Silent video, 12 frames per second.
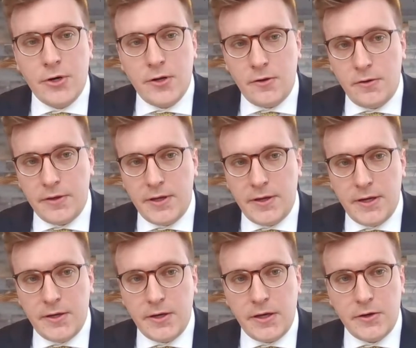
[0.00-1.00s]
critical
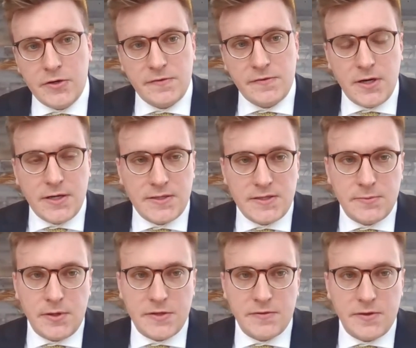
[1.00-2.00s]
indicators for us
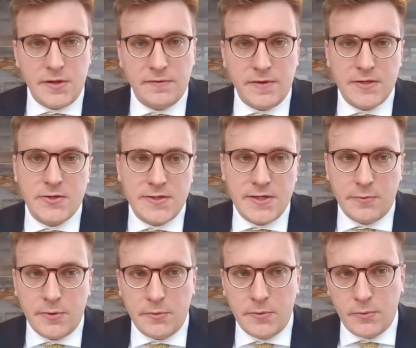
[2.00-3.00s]
as well as for the investors
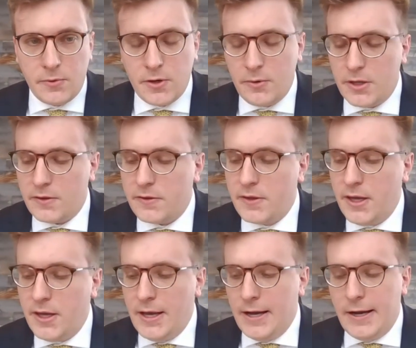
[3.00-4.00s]
that we would work with
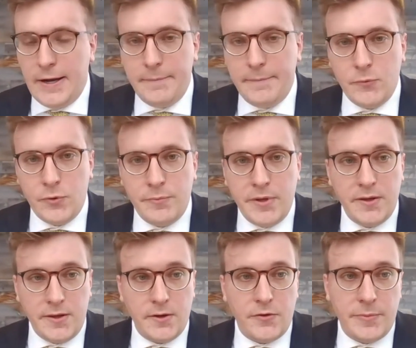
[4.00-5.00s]
would
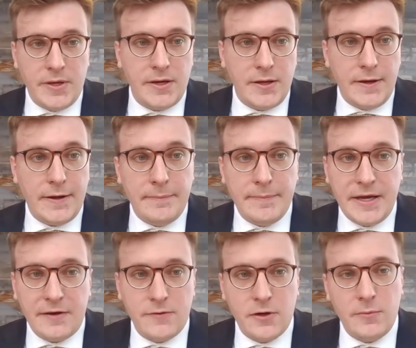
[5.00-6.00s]
be the ultimate
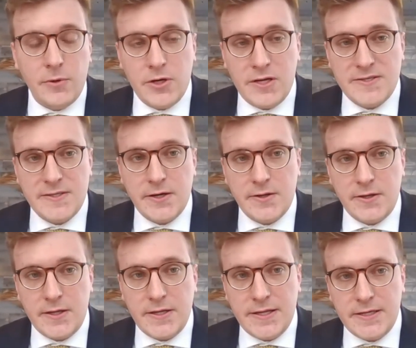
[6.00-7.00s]
impact for communities there,
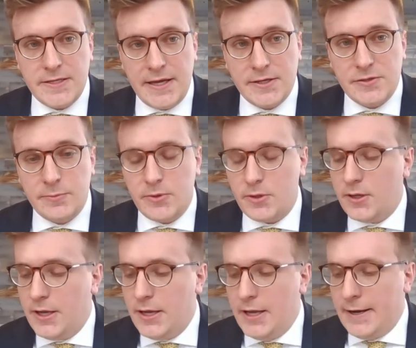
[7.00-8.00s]
the
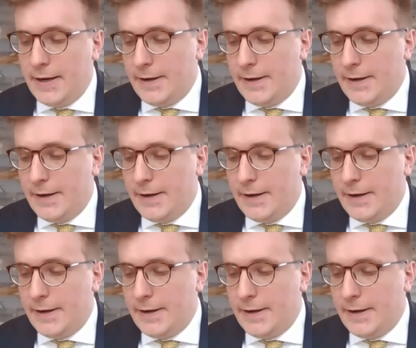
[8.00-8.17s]
tangible